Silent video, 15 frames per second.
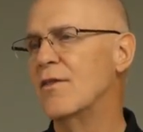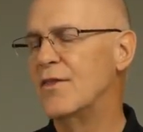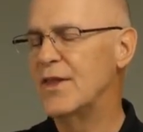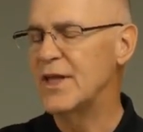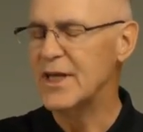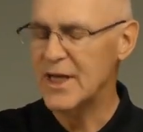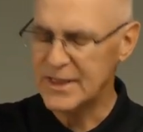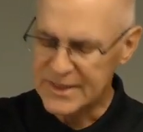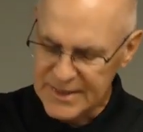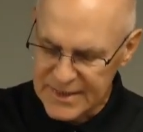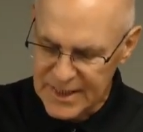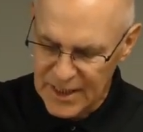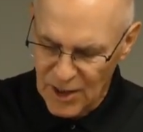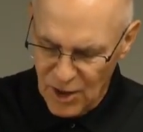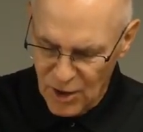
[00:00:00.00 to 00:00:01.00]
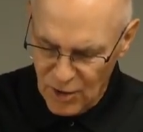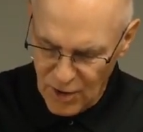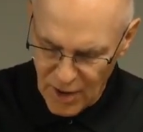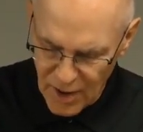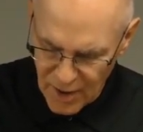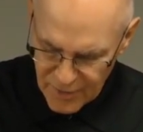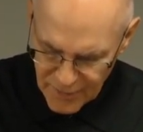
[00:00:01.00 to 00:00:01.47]
the
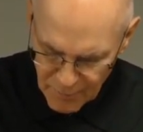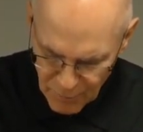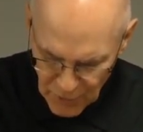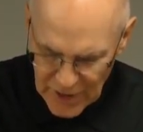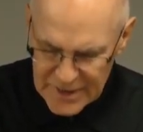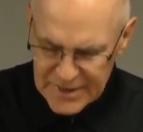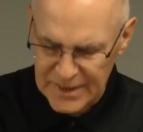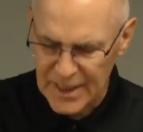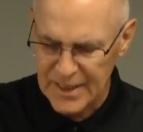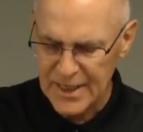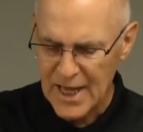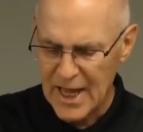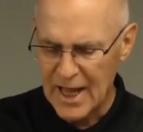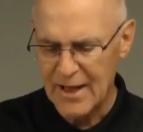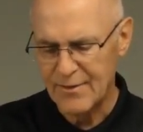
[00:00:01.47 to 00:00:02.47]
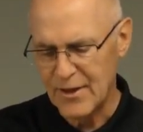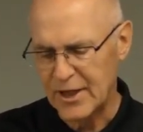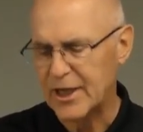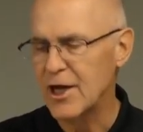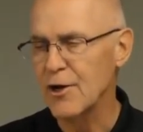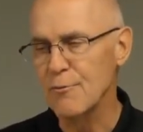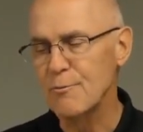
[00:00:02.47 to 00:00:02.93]
steel, the bracelet, and the
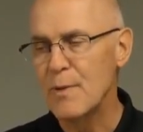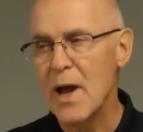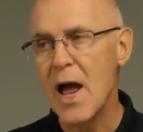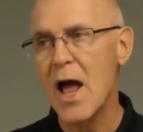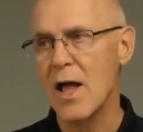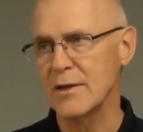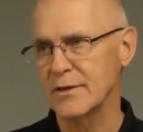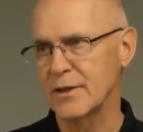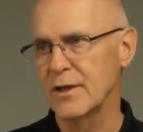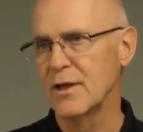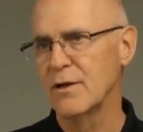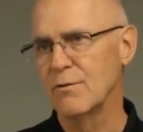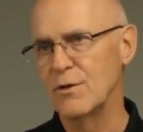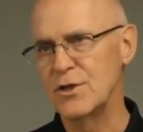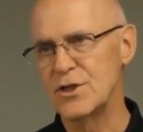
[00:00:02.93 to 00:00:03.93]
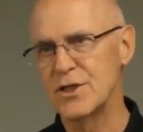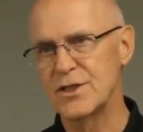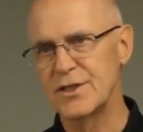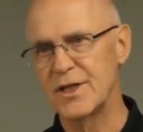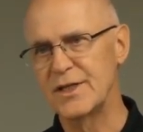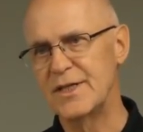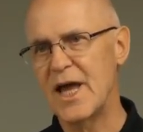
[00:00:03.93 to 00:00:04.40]
kirpan, which is
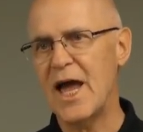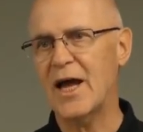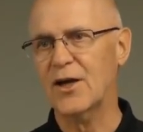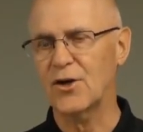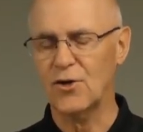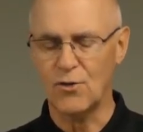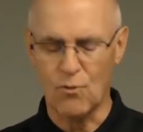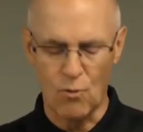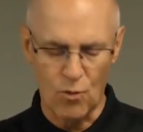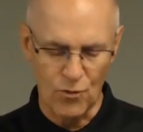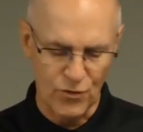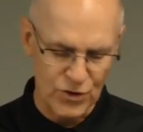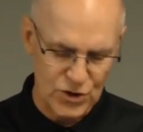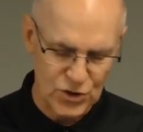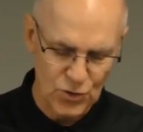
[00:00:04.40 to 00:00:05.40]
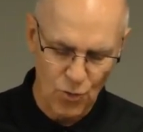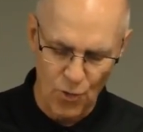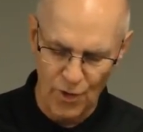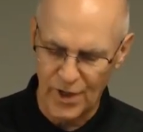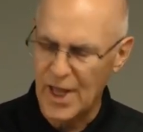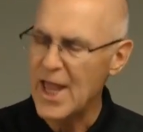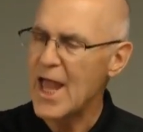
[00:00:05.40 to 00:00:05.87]
the dagger or the
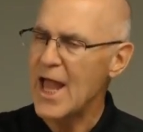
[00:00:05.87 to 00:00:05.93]
sword.